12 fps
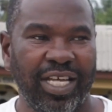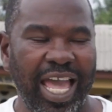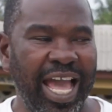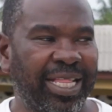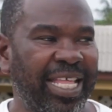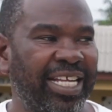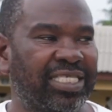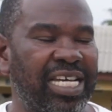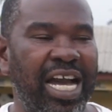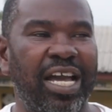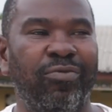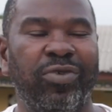At that
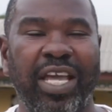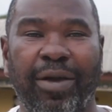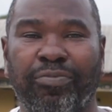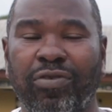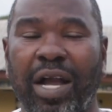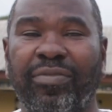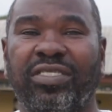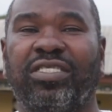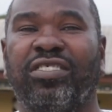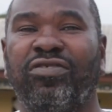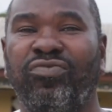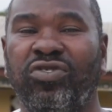time, we had promised the
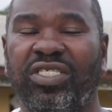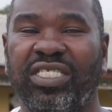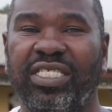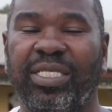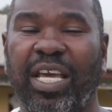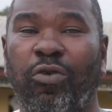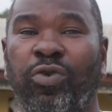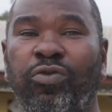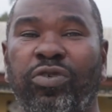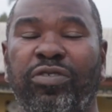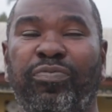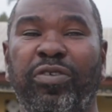community that we
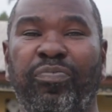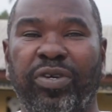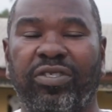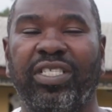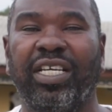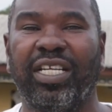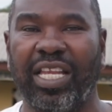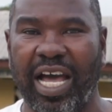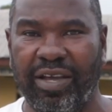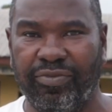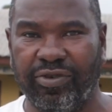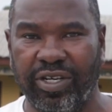would be building a
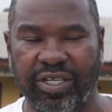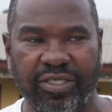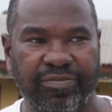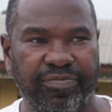library.